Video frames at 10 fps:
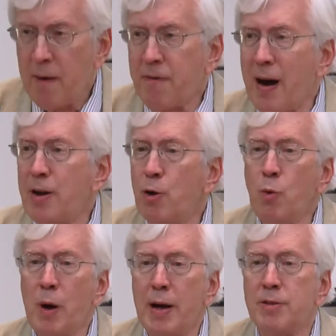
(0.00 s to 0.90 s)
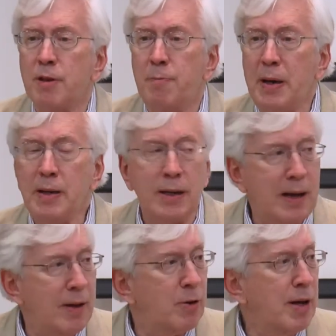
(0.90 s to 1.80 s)
find new ways of being
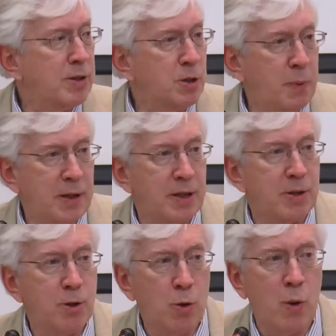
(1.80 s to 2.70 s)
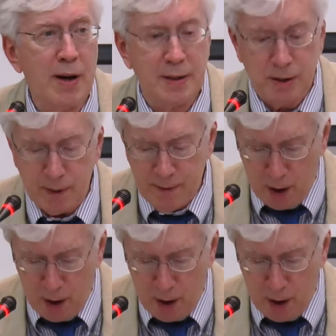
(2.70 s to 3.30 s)
together as a species, new ways of